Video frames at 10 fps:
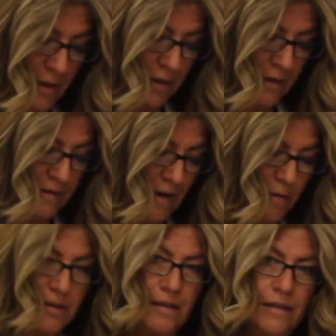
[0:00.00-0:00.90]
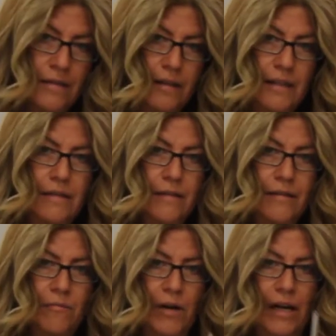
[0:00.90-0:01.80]
Because now it's an insulated
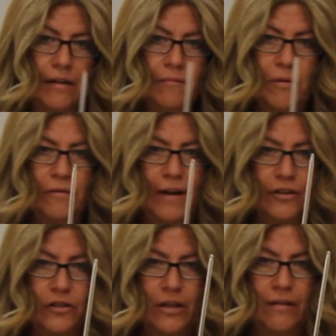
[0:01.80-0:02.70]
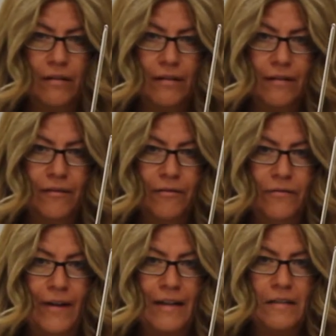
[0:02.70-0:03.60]
system, right? Perfection.
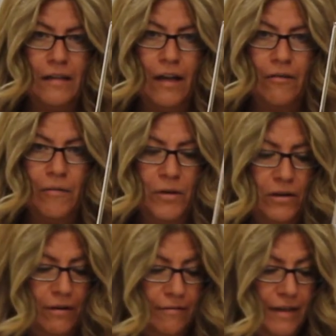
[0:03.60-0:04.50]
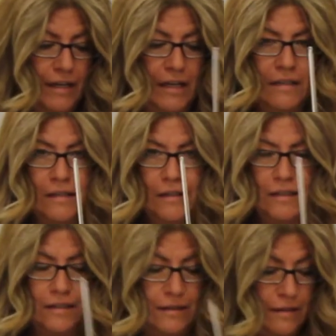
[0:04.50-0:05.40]
Fancy calorimeter,
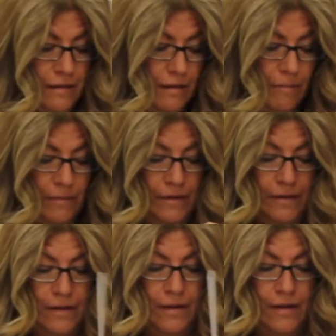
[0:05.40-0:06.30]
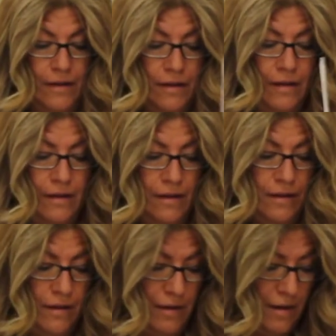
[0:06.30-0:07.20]
insulated system.
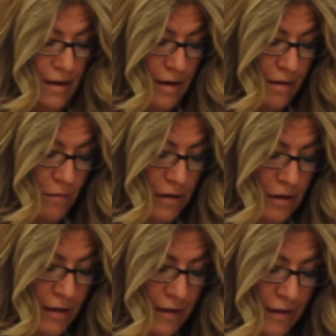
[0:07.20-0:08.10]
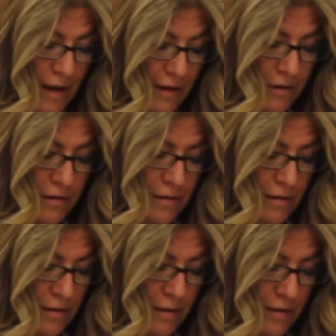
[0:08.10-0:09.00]
And we're going to let that
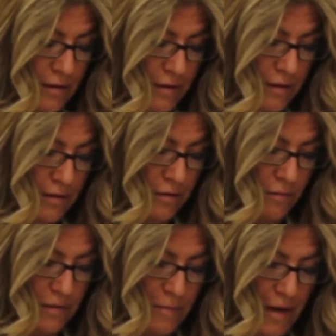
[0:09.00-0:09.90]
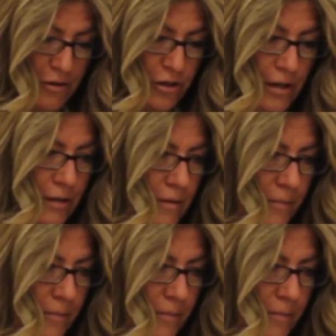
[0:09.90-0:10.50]
do its magic.